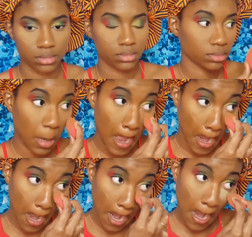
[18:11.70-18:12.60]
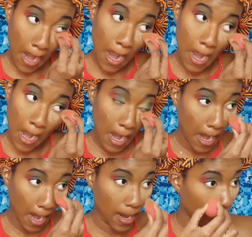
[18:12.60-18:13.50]
the places that
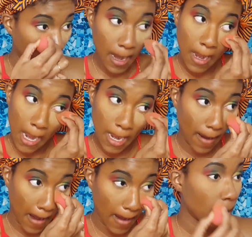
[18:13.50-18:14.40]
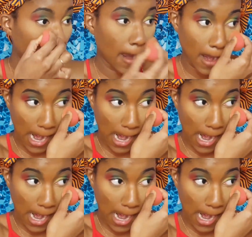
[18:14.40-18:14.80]
I put concealer.